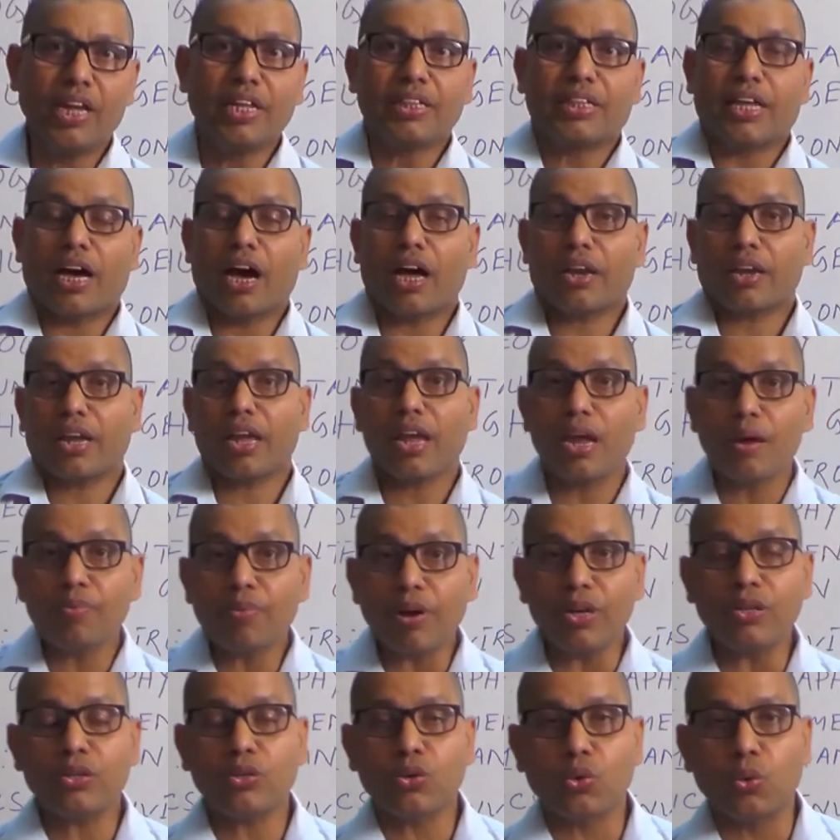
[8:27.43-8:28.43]
They are
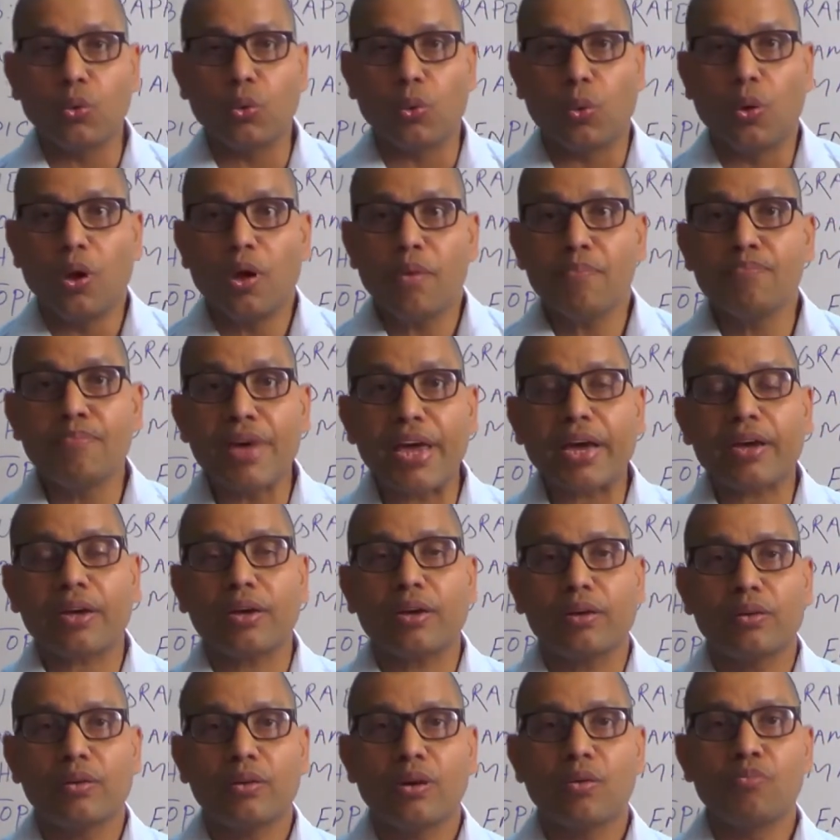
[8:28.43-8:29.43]
able to
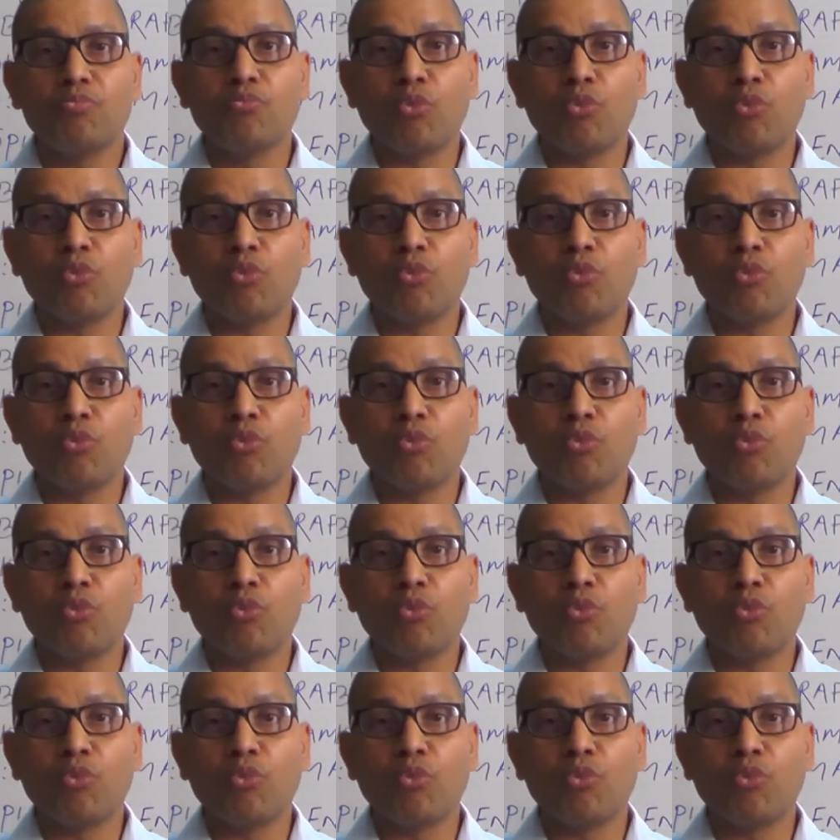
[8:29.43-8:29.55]
make